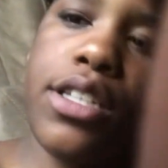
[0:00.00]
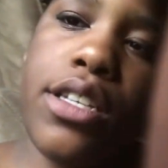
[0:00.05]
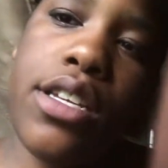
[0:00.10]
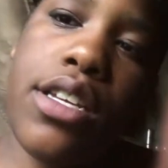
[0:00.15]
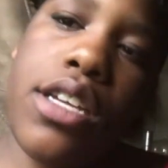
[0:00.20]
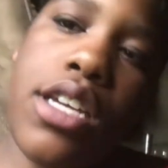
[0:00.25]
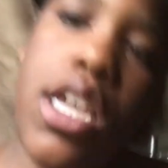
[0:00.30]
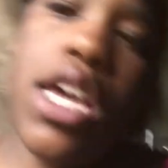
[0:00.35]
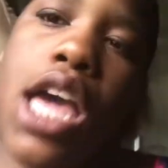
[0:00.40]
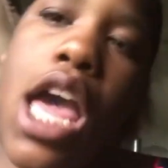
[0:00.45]

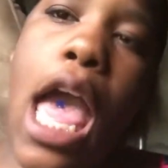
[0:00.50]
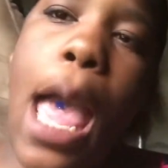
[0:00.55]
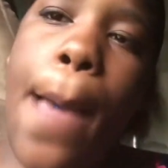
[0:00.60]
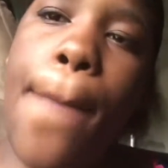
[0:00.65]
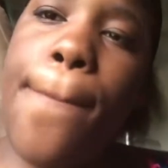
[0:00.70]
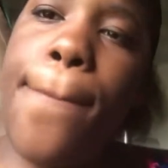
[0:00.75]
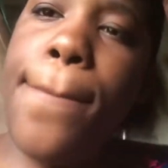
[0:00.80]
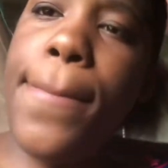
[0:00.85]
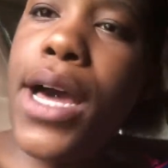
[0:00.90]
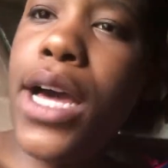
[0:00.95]
uh,
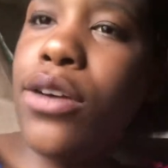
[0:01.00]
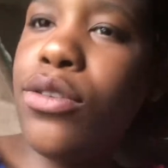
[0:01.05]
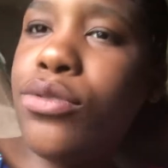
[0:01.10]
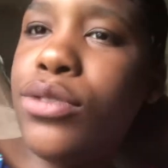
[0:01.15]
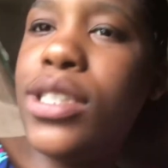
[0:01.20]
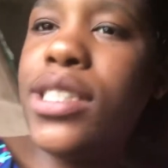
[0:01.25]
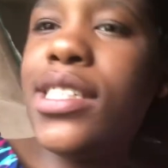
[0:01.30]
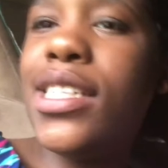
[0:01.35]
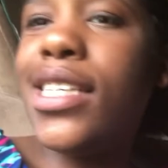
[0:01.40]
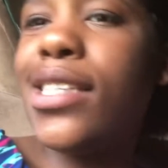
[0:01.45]

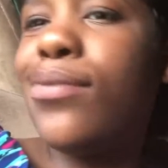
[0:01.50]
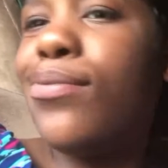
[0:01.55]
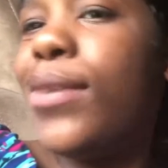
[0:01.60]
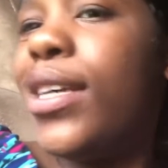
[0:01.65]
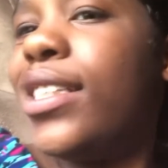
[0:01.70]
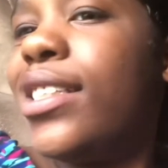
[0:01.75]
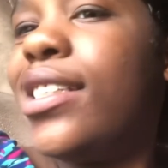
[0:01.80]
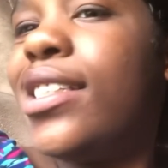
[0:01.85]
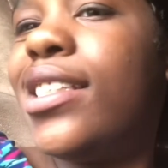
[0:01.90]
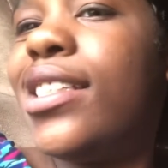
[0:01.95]
about six
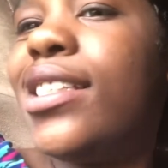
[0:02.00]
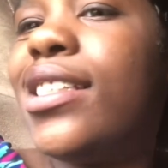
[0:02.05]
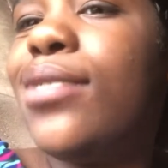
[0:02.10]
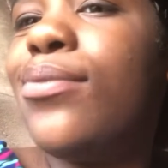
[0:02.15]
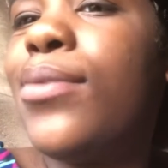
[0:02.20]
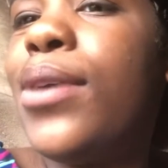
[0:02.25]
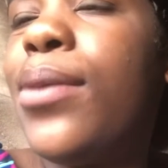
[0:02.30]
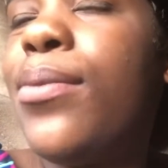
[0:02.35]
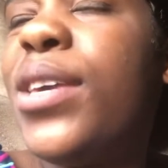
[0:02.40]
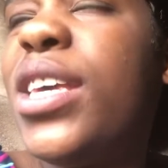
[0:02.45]
months,
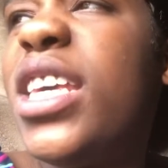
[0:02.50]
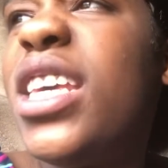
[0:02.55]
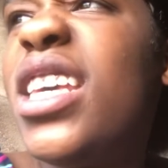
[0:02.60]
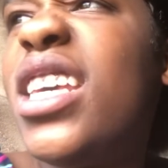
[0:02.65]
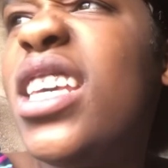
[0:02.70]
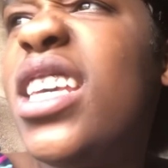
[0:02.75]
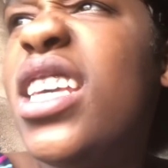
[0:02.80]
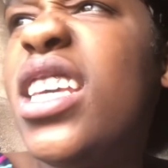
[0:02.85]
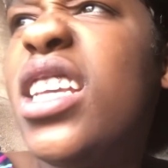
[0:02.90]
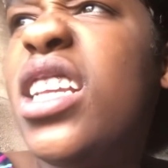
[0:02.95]
maybe
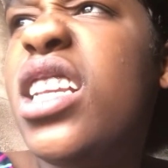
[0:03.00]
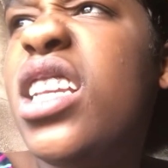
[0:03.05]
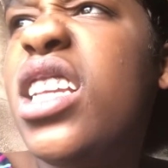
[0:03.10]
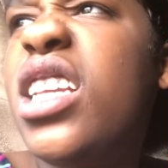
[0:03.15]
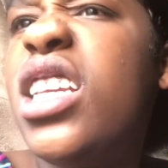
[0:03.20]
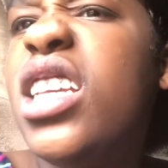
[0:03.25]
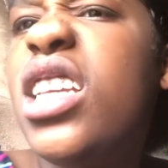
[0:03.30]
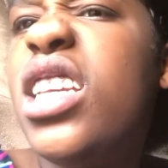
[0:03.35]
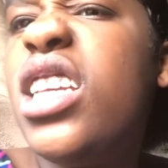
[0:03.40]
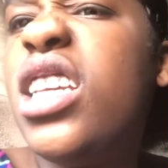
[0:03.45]

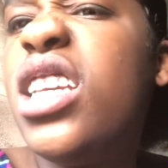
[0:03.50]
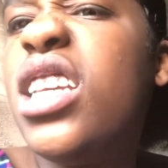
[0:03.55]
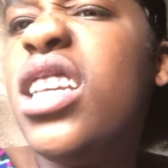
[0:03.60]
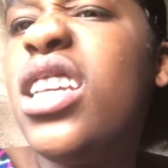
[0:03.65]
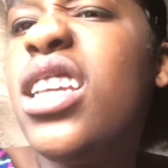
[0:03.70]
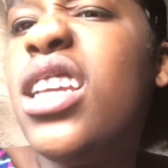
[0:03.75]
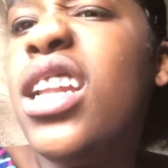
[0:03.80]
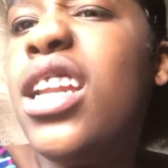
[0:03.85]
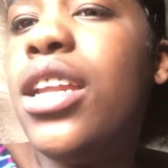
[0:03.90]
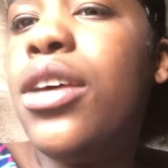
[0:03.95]

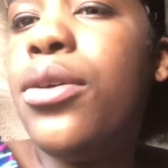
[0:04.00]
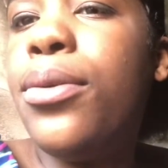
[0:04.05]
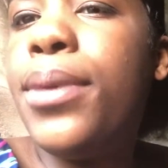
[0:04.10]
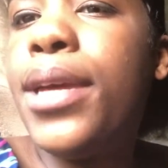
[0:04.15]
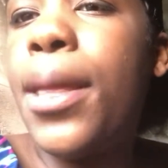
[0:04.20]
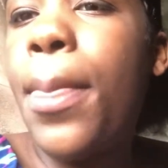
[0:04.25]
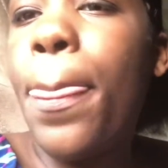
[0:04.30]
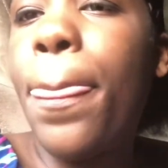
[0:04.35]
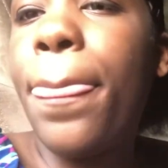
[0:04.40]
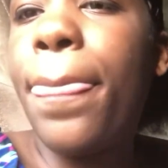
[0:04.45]
a little
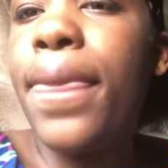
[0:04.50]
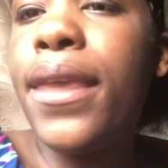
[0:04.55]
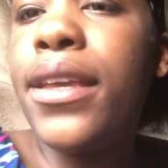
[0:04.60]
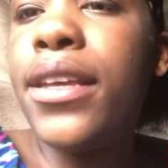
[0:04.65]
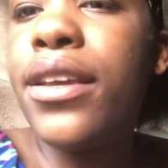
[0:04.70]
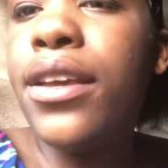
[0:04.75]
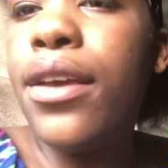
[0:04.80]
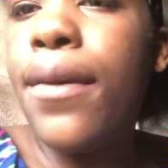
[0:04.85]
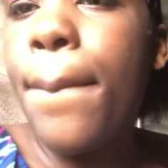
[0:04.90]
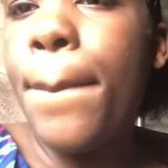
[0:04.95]
bit,
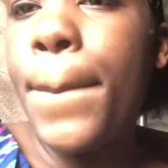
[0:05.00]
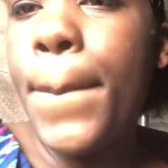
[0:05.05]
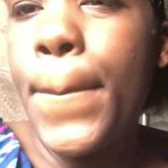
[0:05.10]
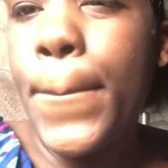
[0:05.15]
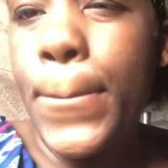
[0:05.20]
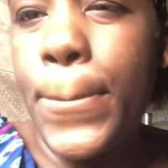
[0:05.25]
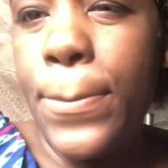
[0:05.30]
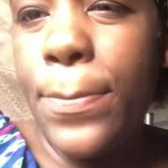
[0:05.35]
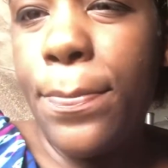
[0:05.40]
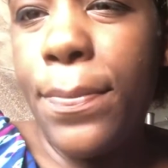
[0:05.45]

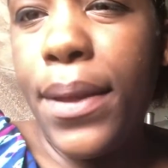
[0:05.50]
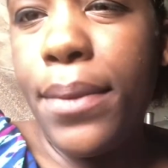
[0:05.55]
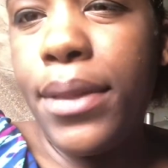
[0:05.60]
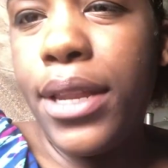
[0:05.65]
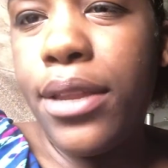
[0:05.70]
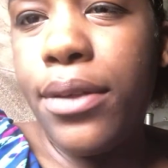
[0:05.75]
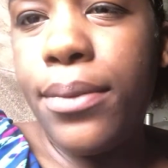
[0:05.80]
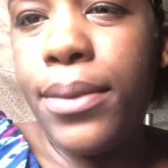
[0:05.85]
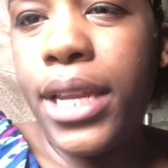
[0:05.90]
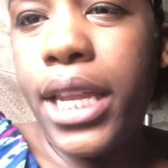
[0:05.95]
maybe
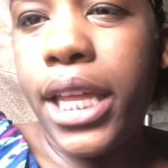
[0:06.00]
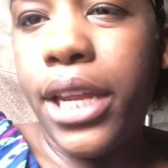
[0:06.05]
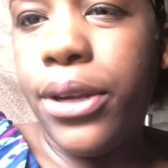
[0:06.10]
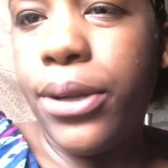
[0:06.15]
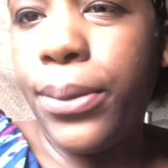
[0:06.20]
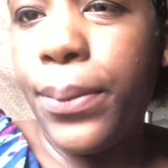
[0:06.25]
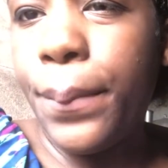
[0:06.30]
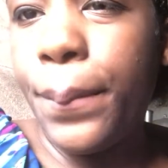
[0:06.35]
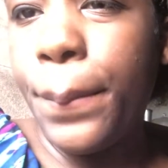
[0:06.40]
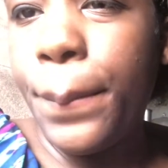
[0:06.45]
a little bit
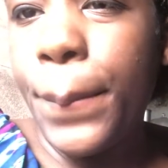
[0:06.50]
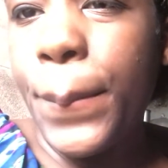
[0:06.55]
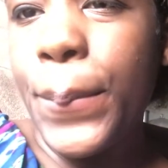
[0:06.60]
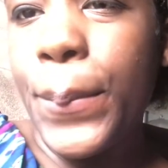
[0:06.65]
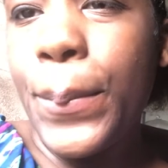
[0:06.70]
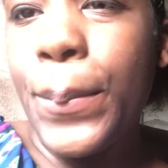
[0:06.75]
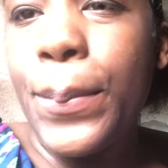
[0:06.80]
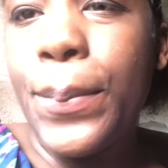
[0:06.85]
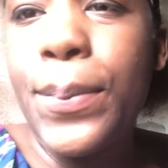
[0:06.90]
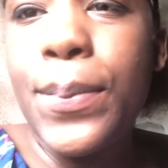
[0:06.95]
later
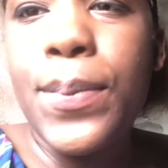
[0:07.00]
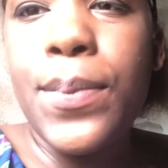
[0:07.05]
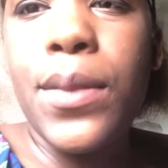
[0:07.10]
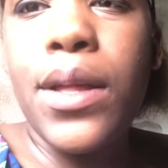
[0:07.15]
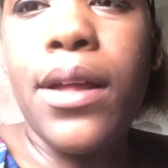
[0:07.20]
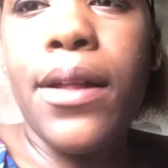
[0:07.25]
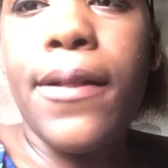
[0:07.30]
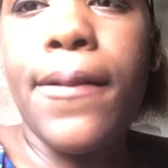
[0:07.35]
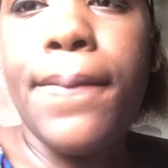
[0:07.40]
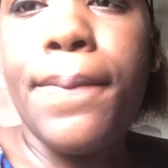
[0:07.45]

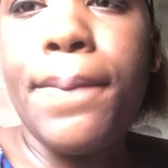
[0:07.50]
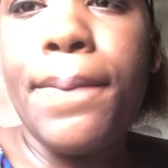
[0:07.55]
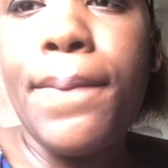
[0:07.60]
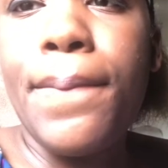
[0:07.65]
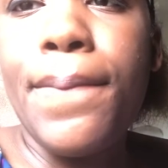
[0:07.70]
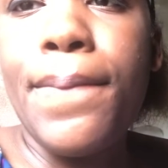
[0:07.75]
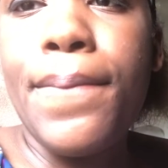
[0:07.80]
um,